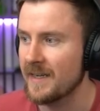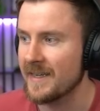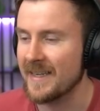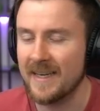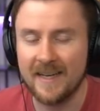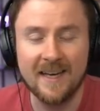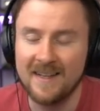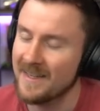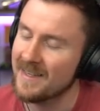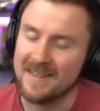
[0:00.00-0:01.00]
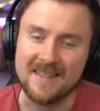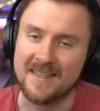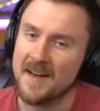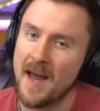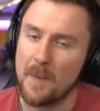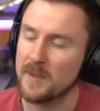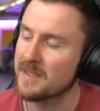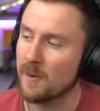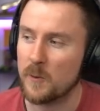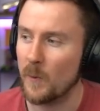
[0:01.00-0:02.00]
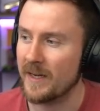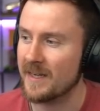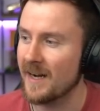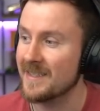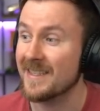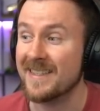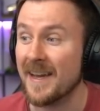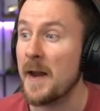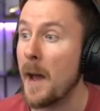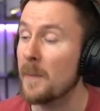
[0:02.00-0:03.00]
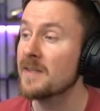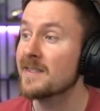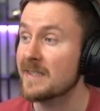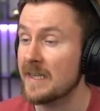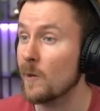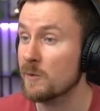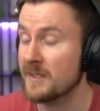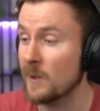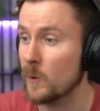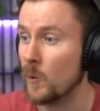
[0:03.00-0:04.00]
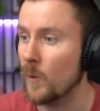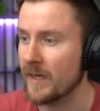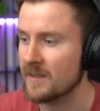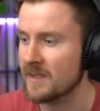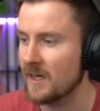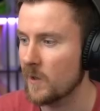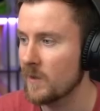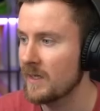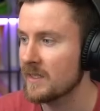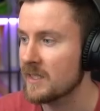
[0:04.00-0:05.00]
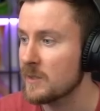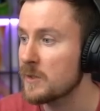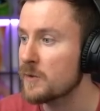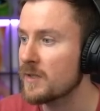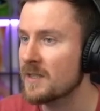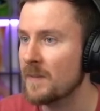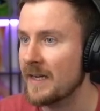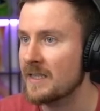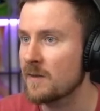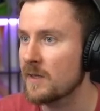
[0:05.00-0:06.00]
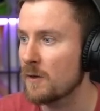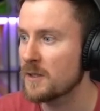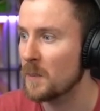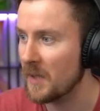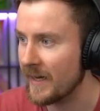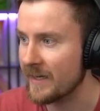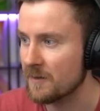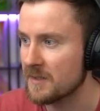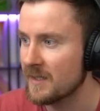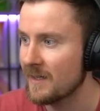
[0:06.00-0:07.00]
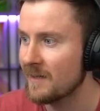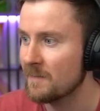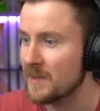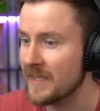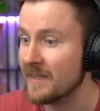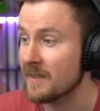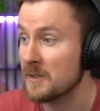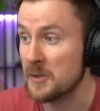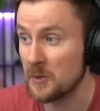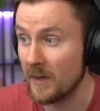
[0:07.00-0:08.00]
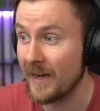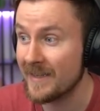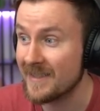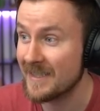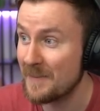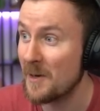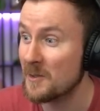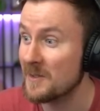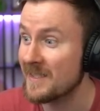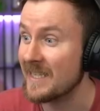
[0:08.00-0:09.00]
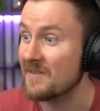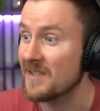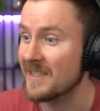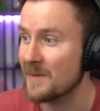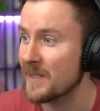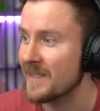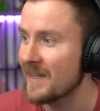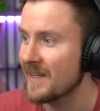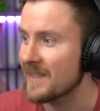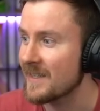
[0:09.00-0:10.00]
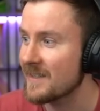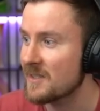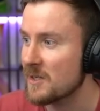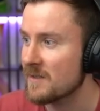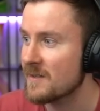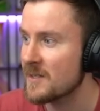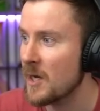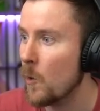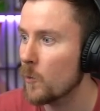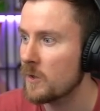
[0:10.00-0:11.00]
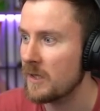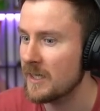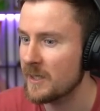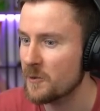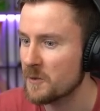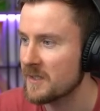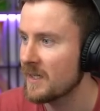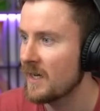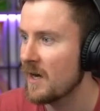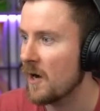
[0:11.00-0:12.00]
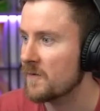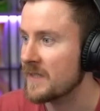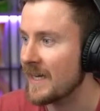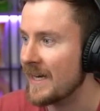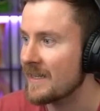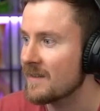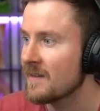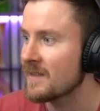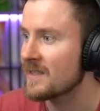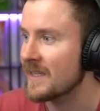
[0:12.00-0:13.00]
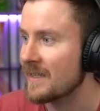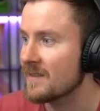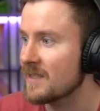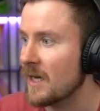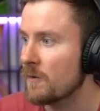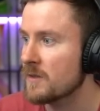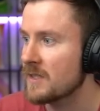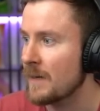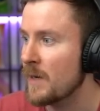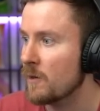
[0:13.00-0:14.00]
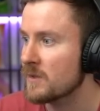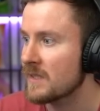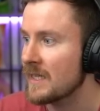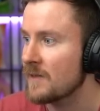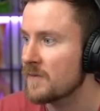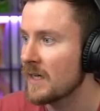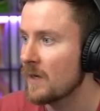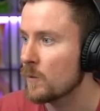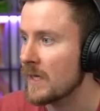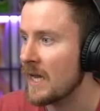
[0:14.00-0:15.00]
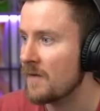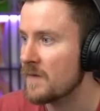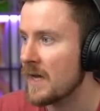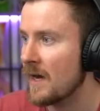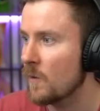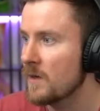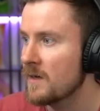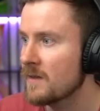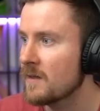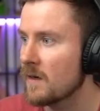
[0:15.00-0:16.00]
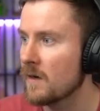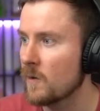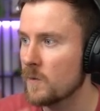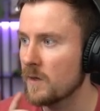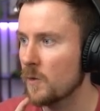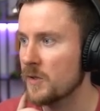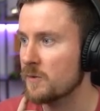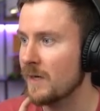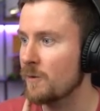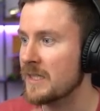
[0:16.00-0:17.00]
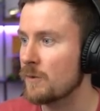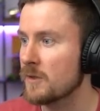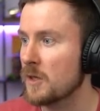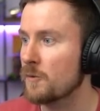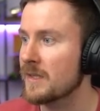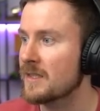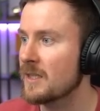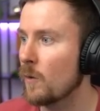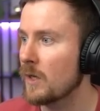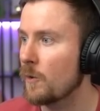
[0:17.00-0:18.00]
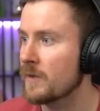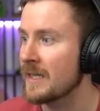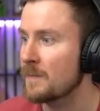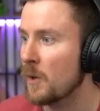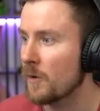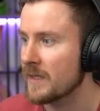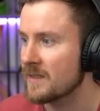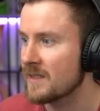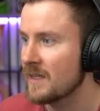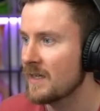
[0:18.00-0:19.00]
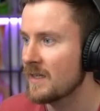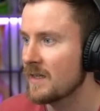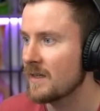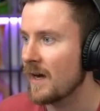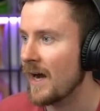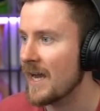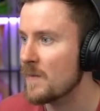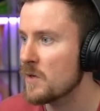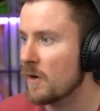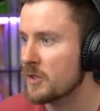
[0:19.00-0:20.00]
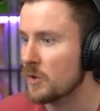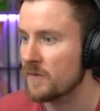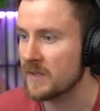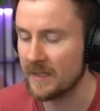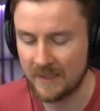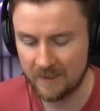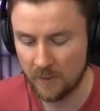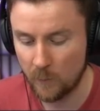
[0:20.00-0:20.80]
It, it can happen so quick, guys. It can happen so, so quick. So huge respect to those players being and trying somehow to save this. I mean, he's just so close of getting the second star somehow saved. We have now, the, oh no, the ground hero is already so low on hit points. I am not sure if we can get all the